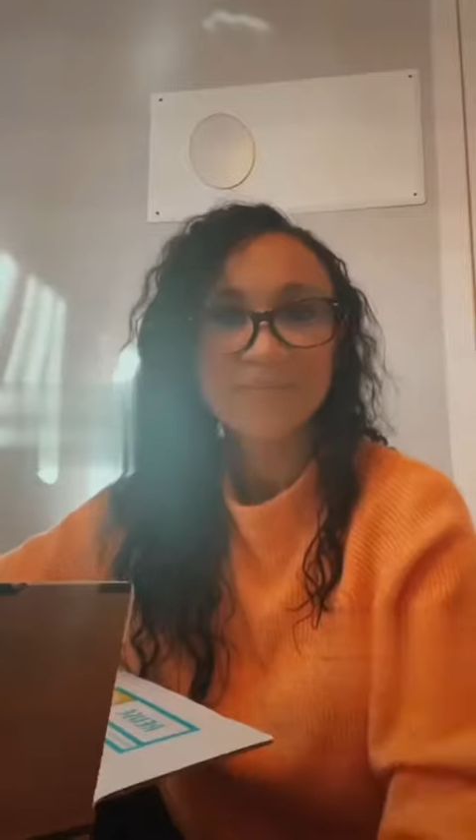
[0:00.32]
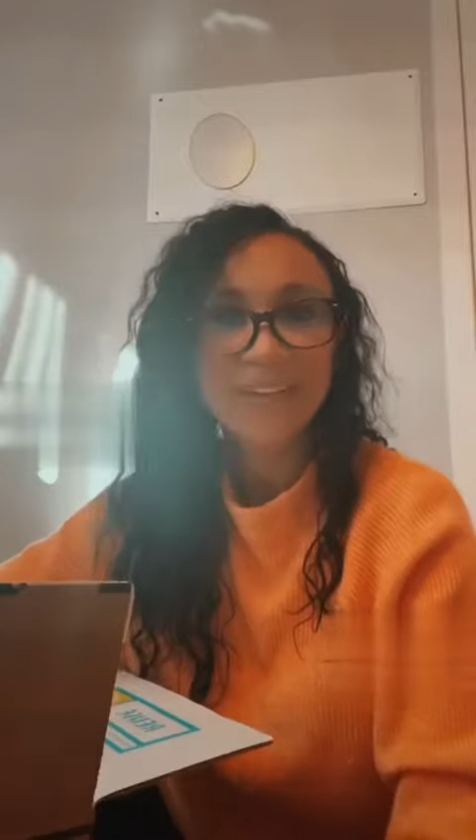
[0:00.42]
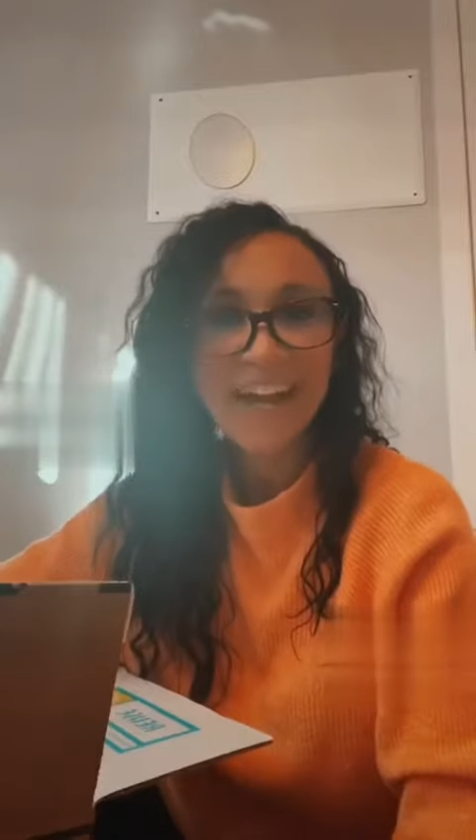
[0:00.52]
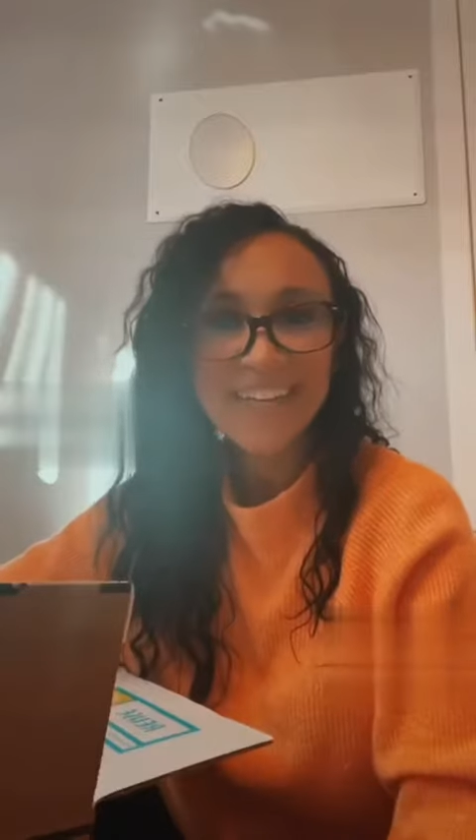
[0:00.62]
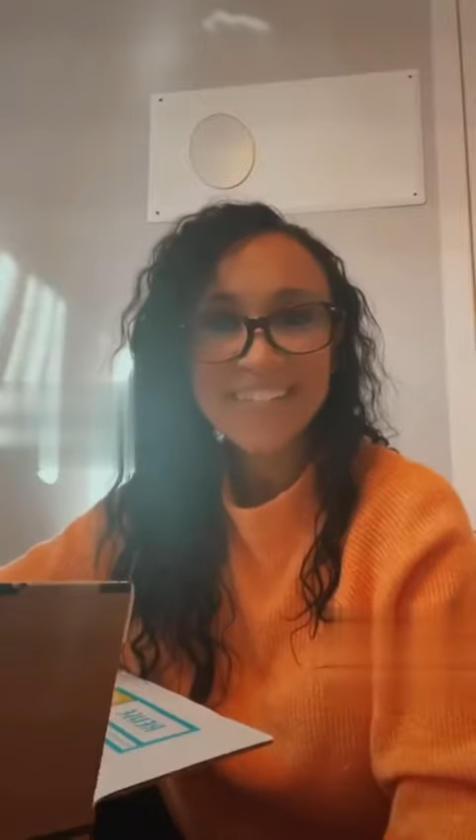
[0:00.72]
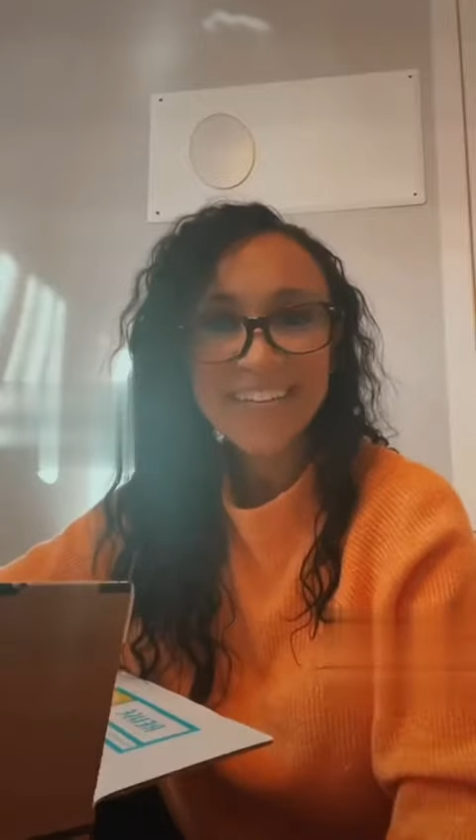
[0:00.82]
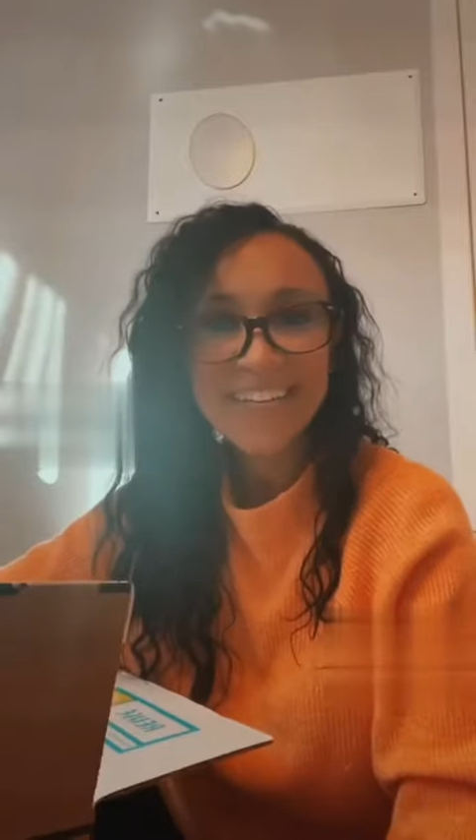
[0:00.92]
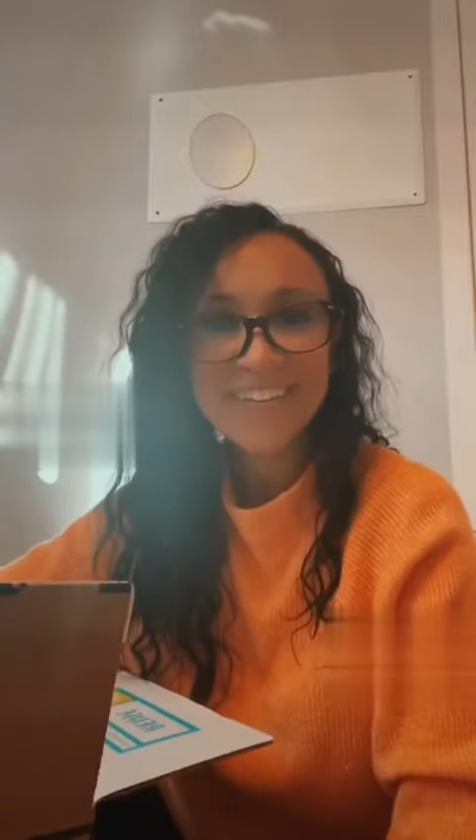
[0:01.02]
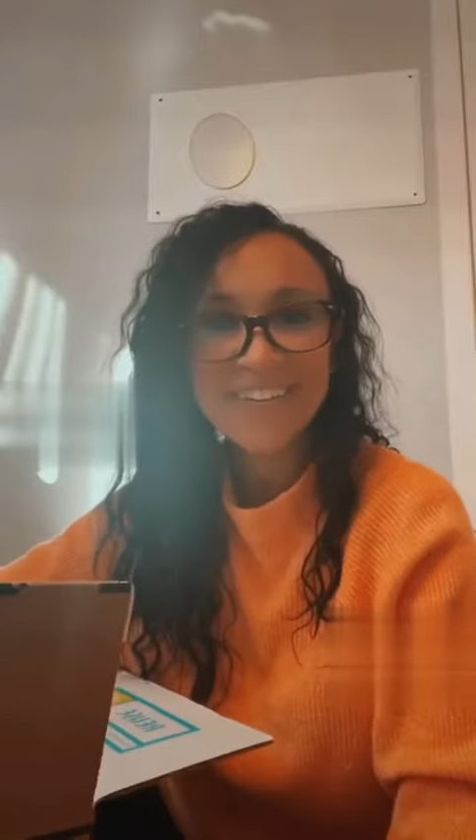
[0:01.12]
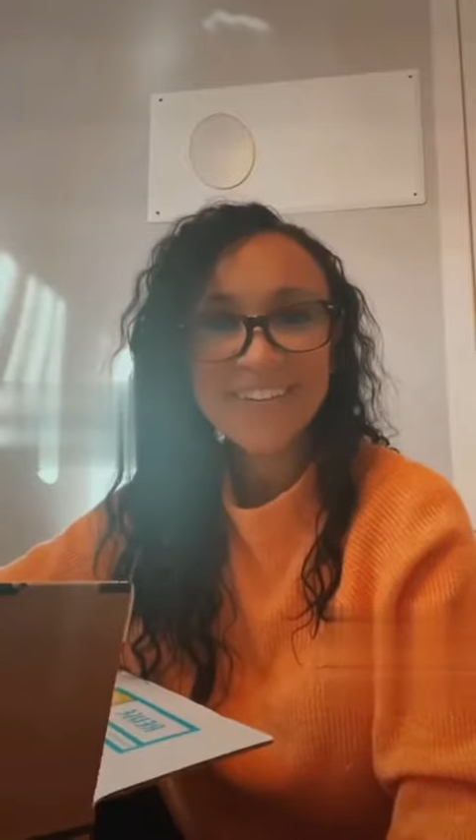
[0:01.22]
Hi
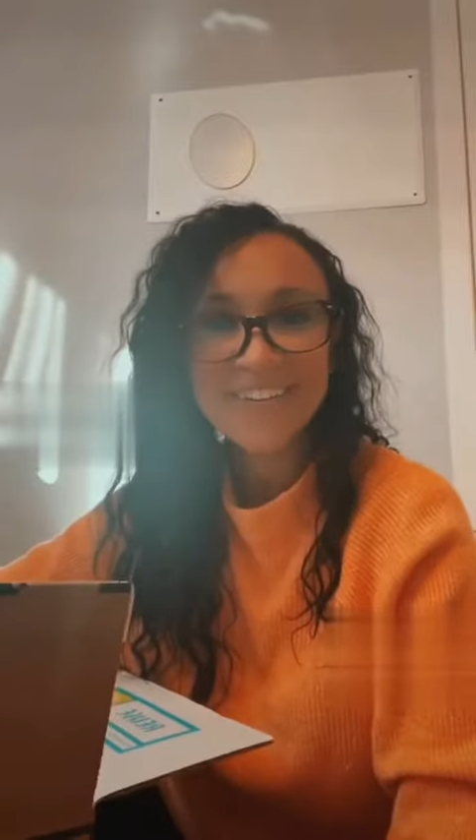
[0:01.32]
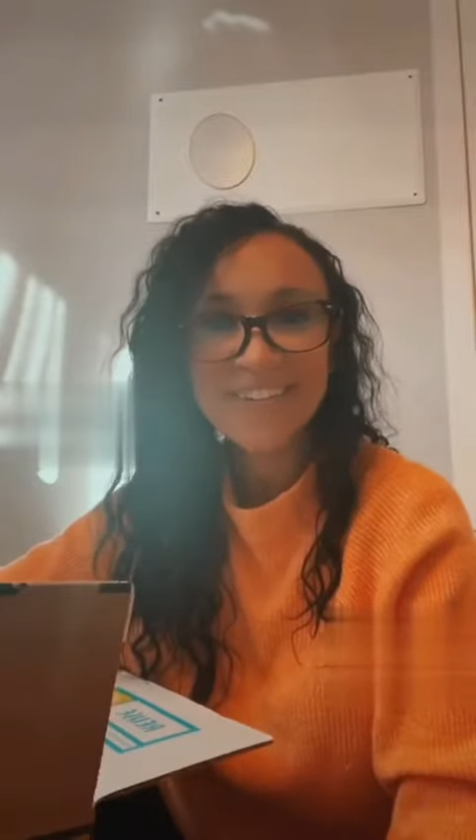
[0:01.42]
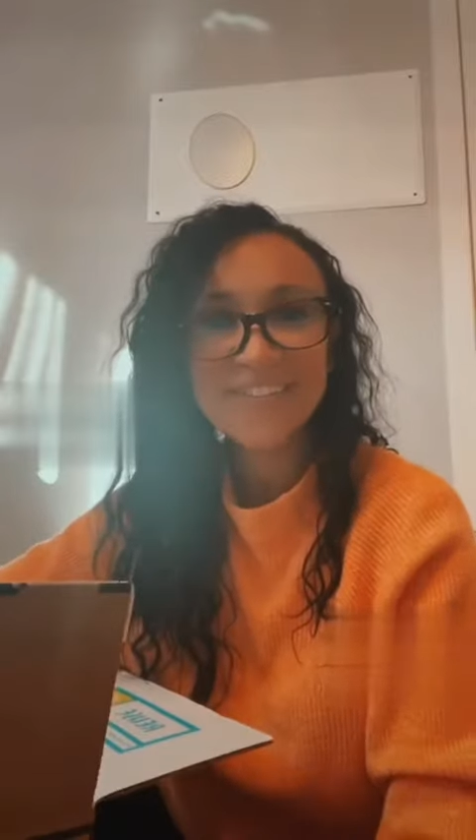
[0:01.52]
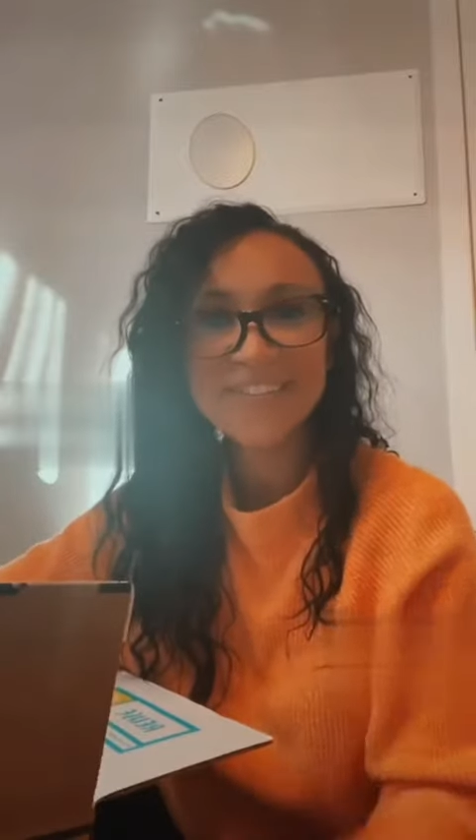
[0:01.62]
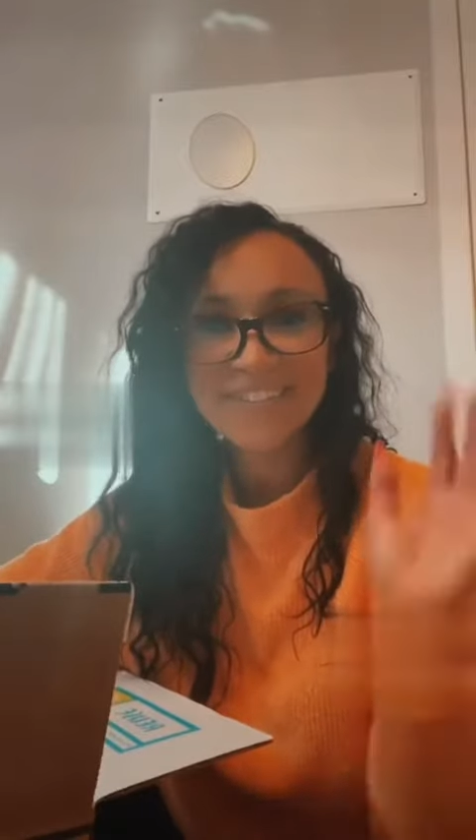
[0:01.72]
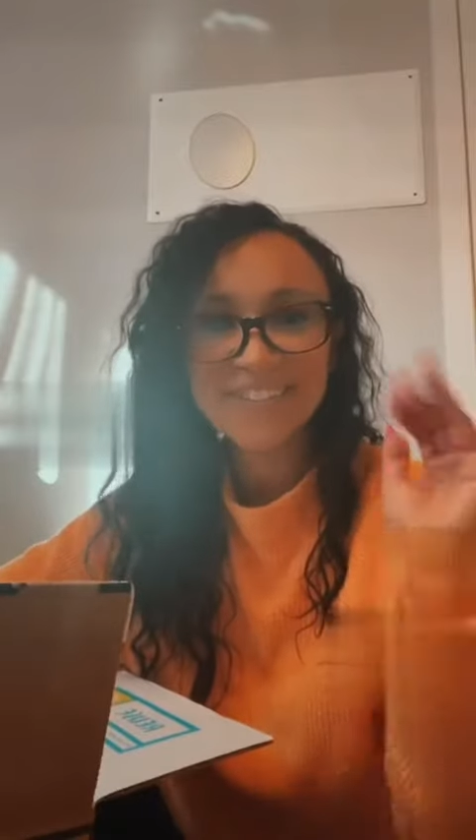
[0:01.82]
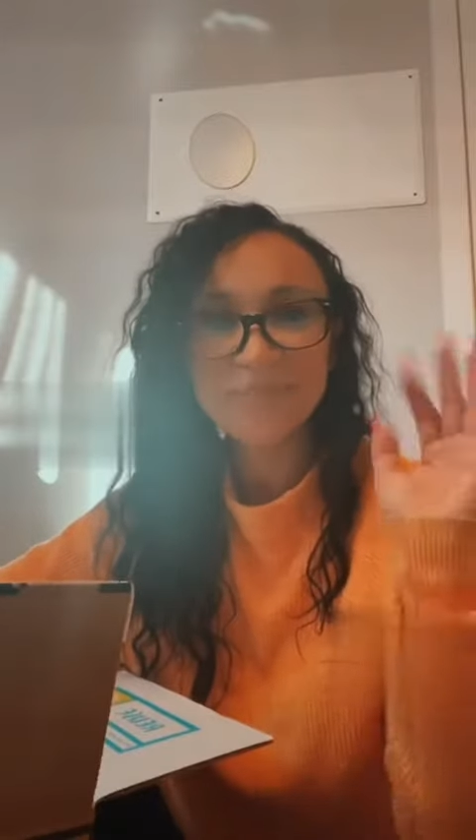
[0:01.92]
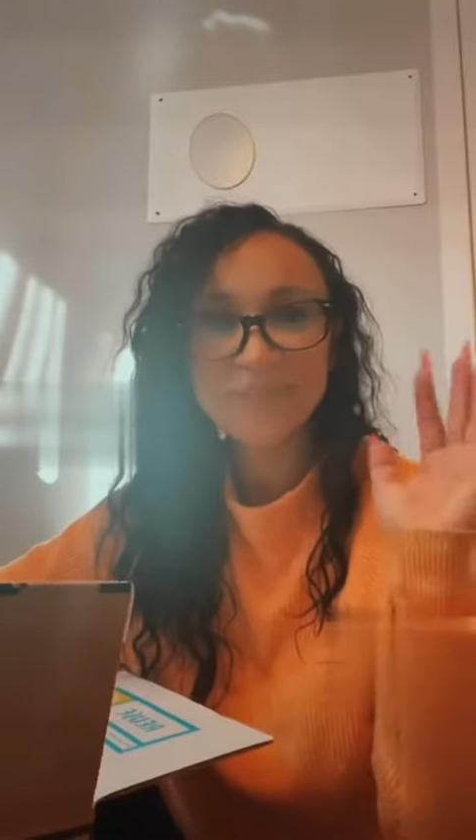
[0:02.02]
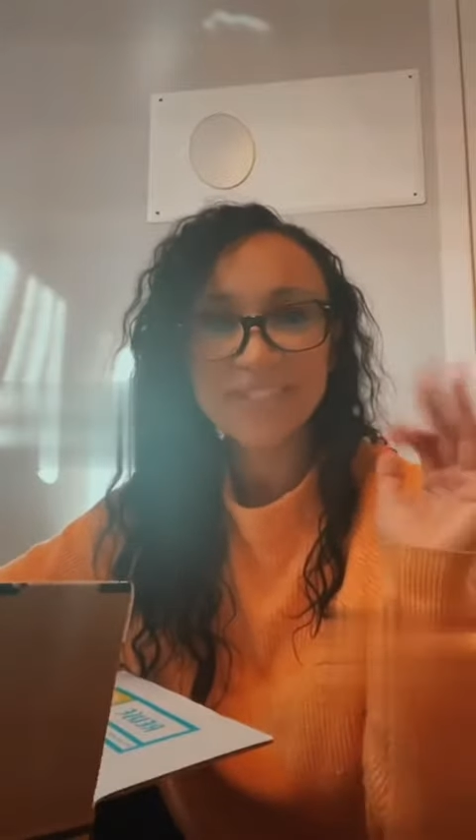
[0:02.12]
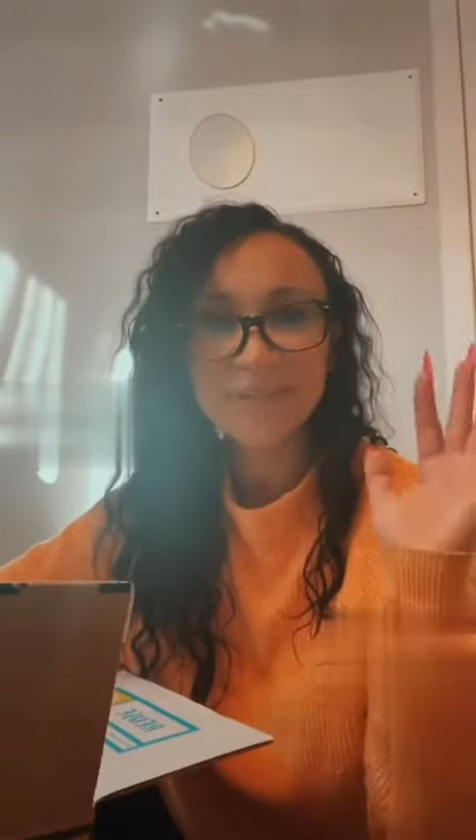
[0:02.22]
second graders, this is
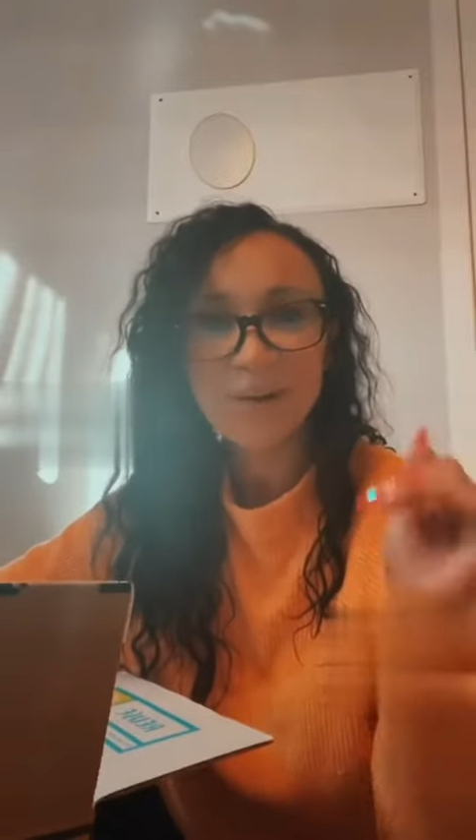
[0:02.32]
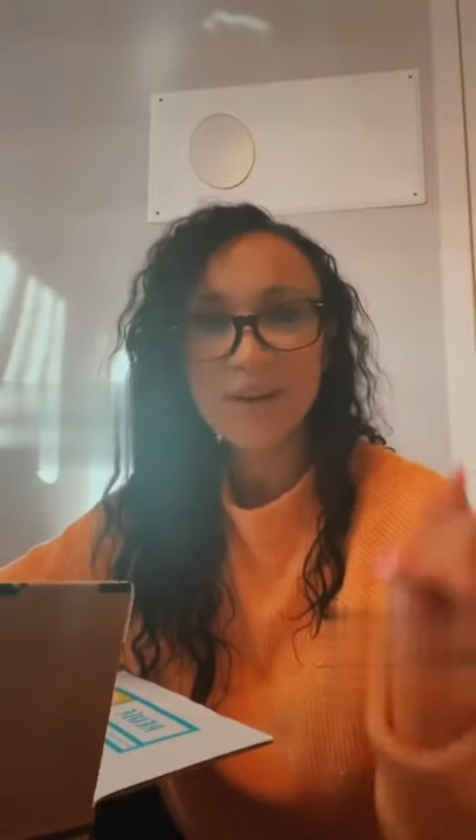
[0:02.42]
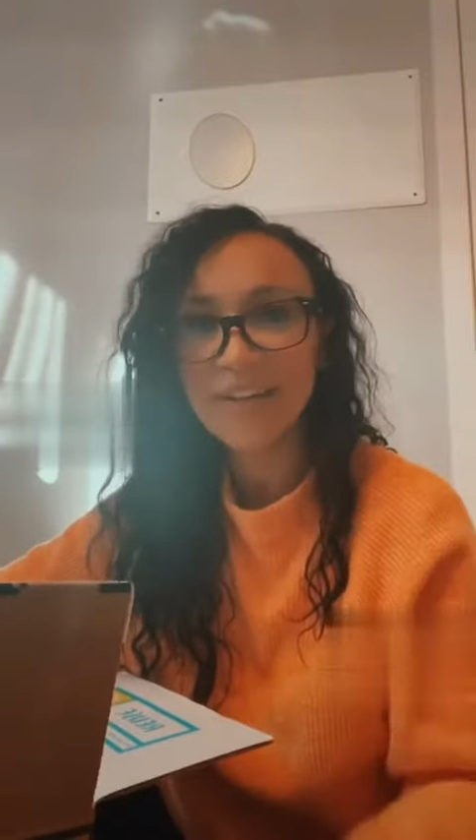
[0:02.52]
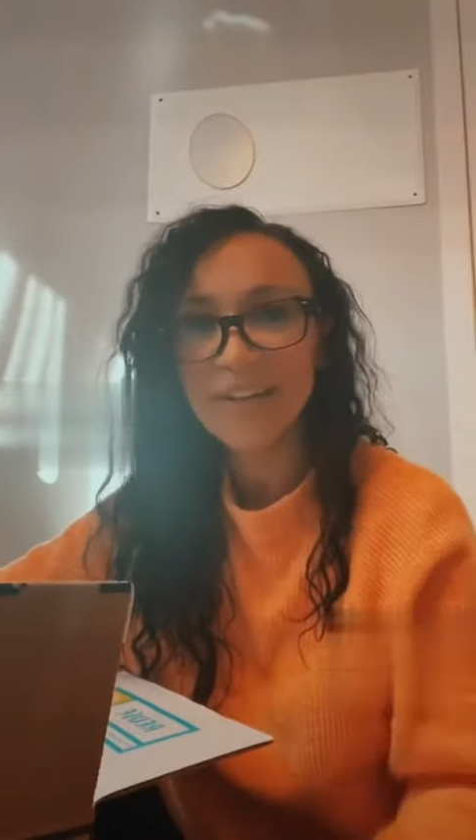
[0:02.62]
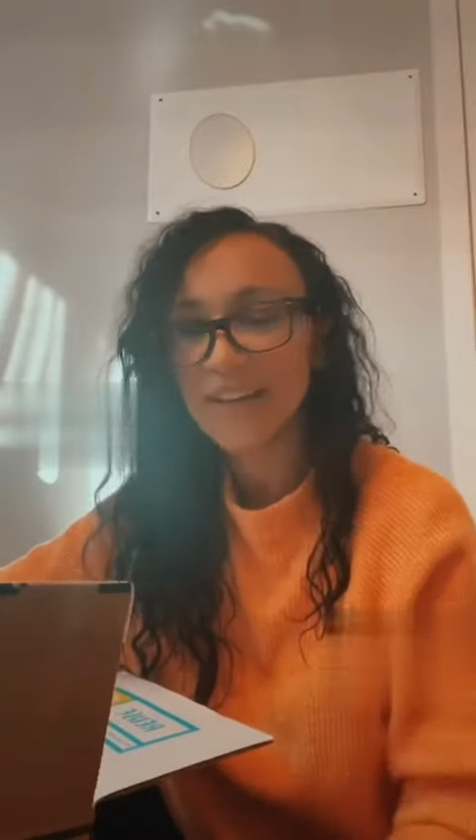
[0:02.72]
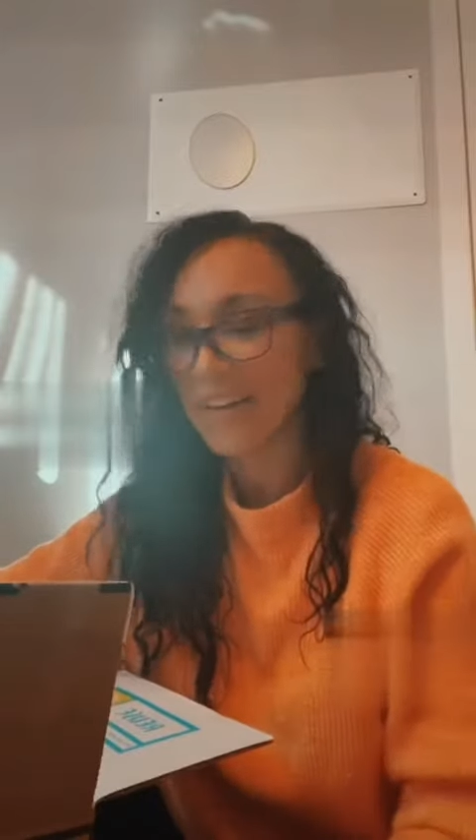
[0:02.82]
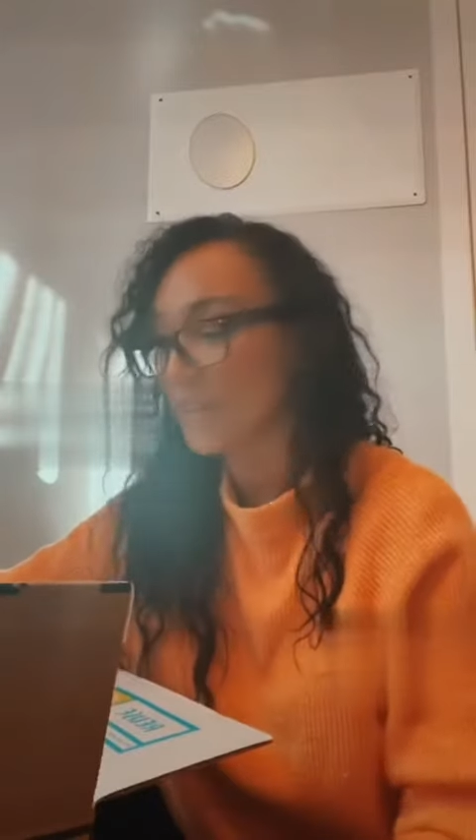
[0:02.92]
Mrs. Walle.